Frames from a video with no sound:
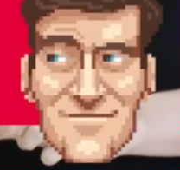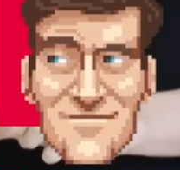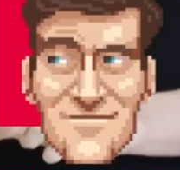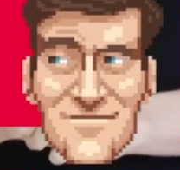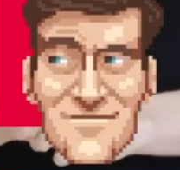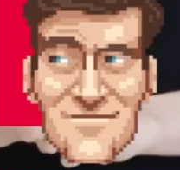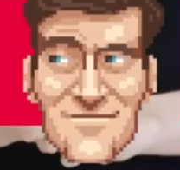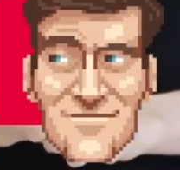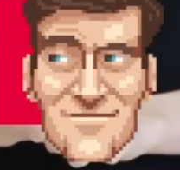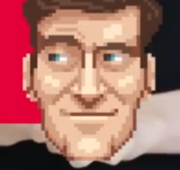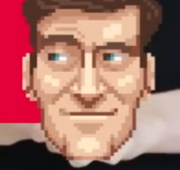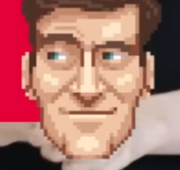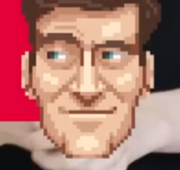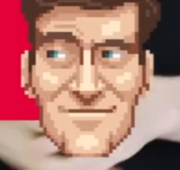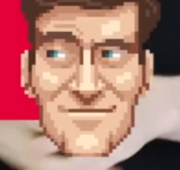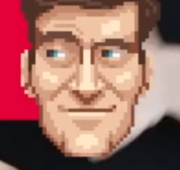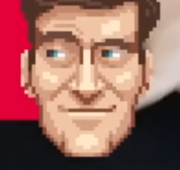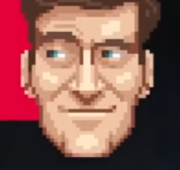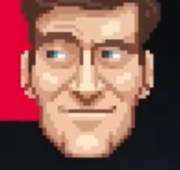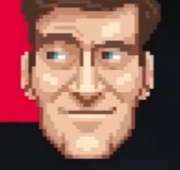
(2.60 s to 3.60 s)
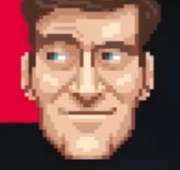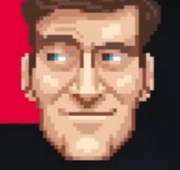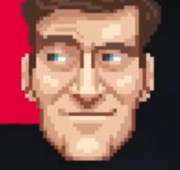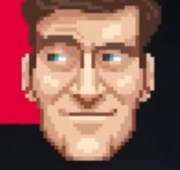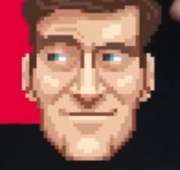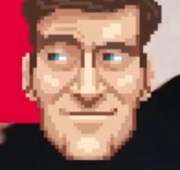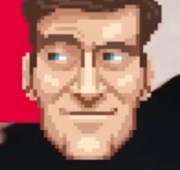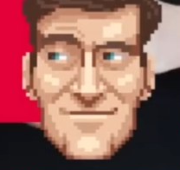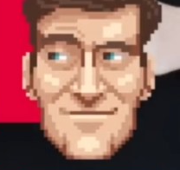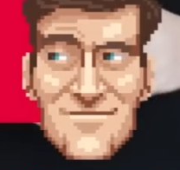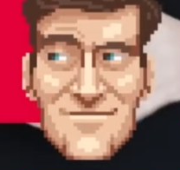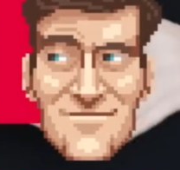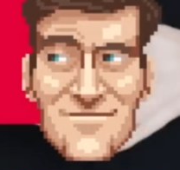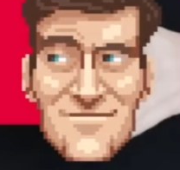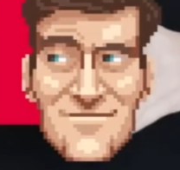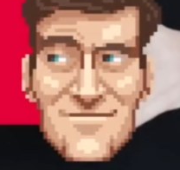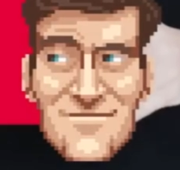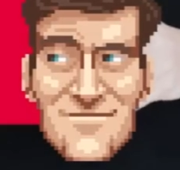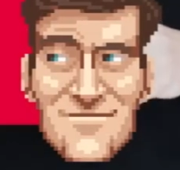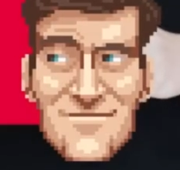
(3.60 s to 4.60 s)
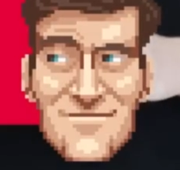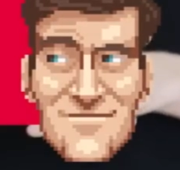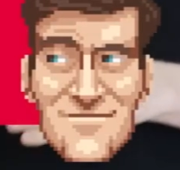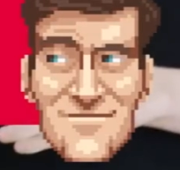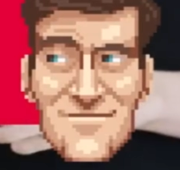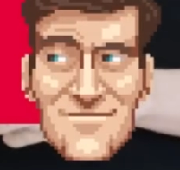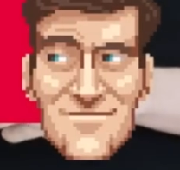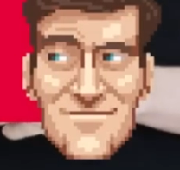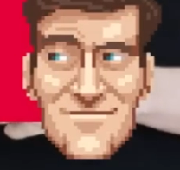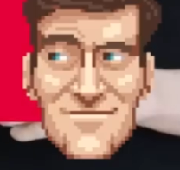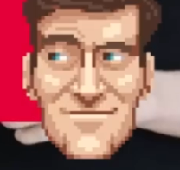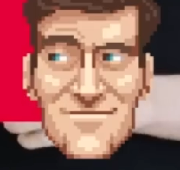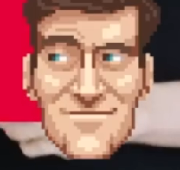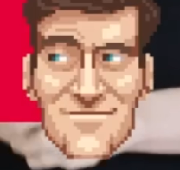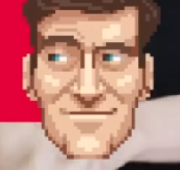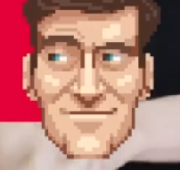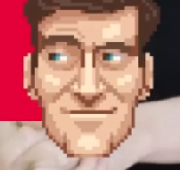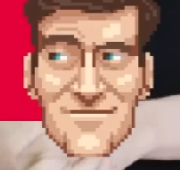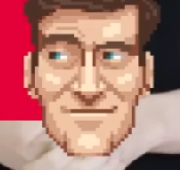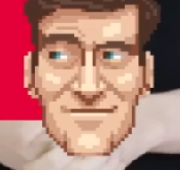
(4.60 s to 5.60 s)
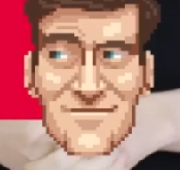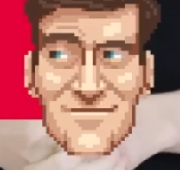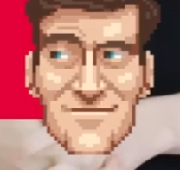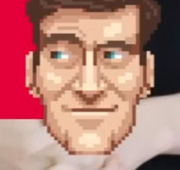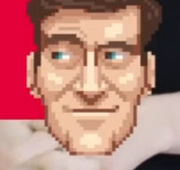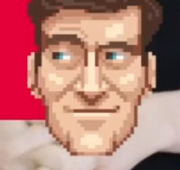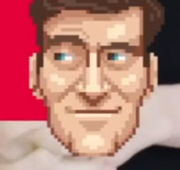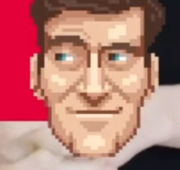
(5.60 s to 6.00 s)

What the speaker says: (silent)